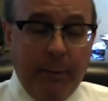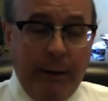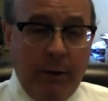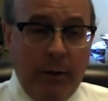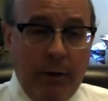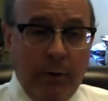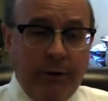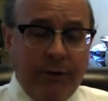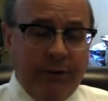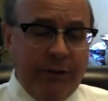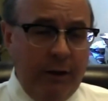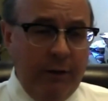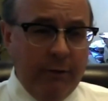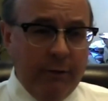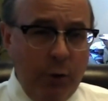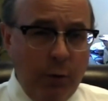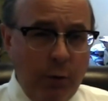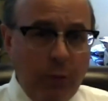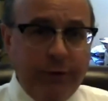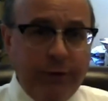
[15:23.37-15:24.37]
I know the city of
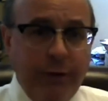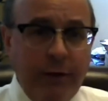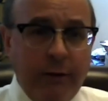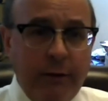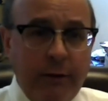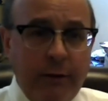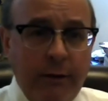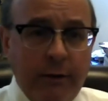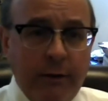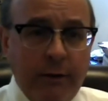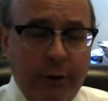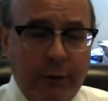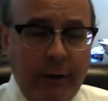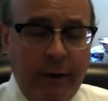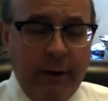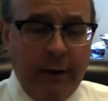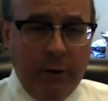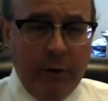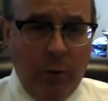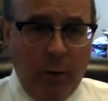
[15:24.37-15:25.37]
Lewiston is
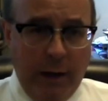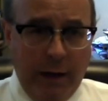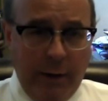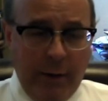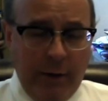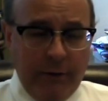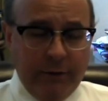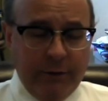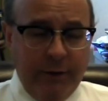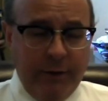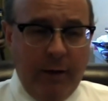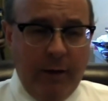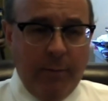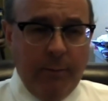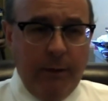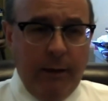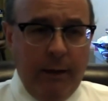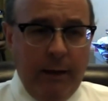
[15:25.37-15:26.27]
looking at acquiring some,